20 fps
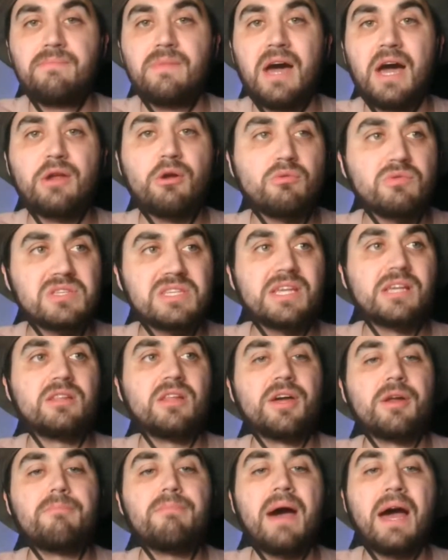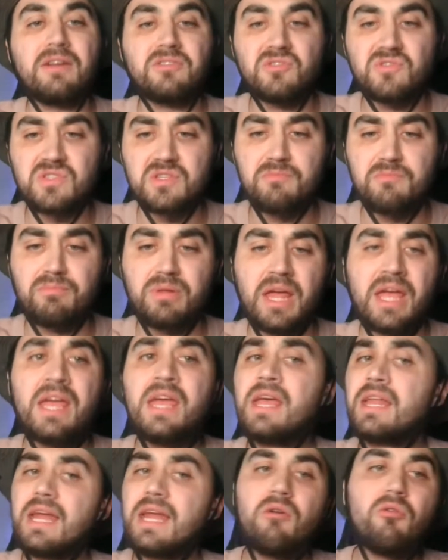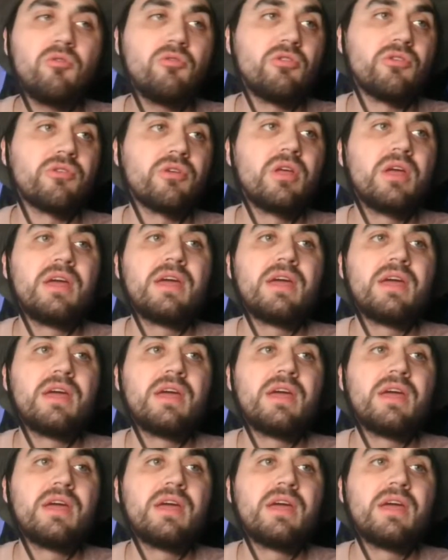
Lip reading: I don't see a lot of patterns in play. Now, look,